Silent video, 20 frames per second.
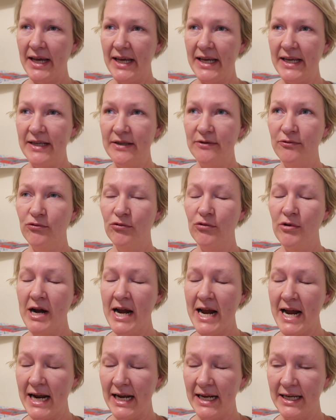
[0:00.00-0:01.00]
he's
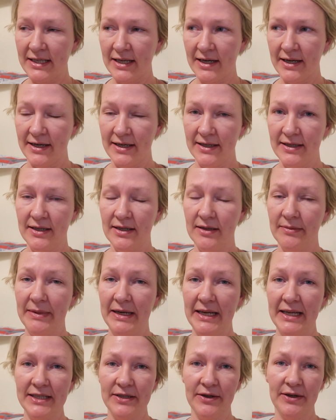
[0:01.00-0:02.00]
really tired at the
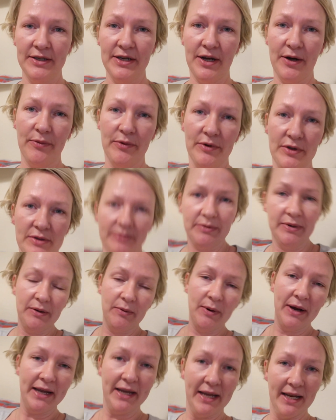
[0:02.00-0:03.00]
minute, so I don't want to be
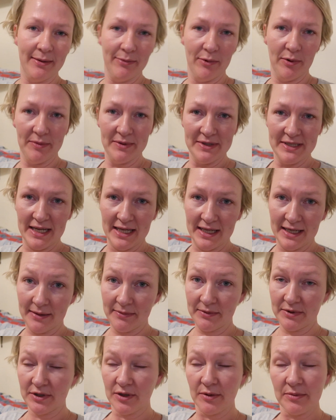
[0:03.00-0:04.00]
waking him up and telling
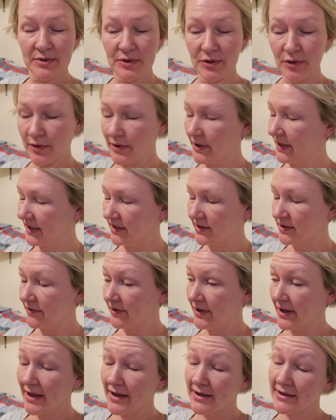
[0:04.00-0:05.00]
him to stop snoring and stuff
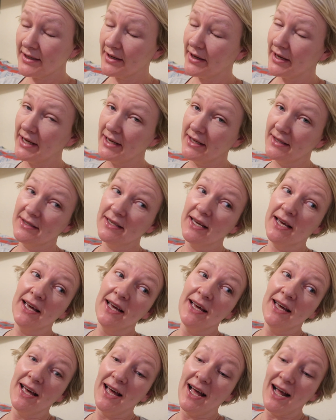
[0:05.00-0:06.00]
like that. So he's
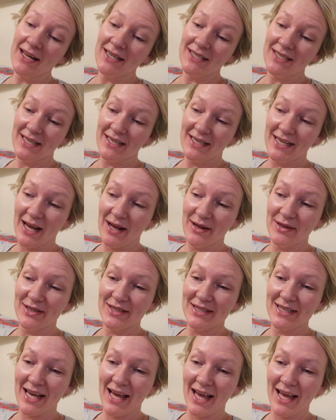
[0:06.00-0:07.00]
actually
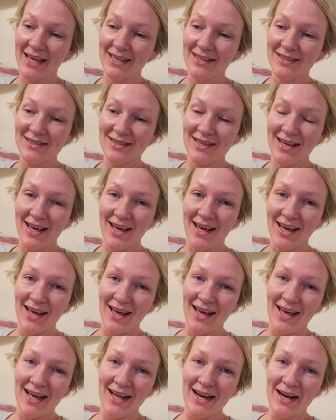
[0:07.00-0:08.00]
downstairs.
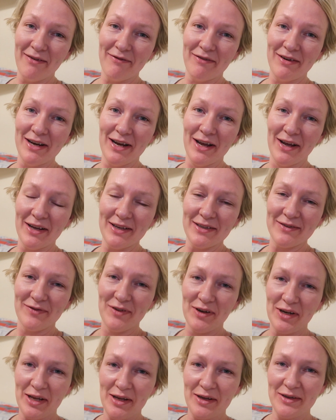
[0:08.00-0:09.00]
And every night it's
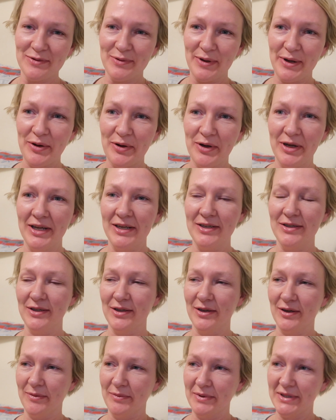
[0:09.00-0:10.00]
funny because we hug each
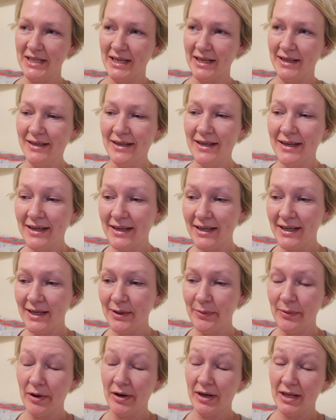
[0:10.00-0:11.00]
other and we say, night,
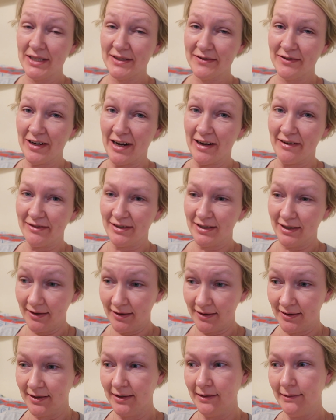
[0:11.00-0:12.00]
it won't last forever.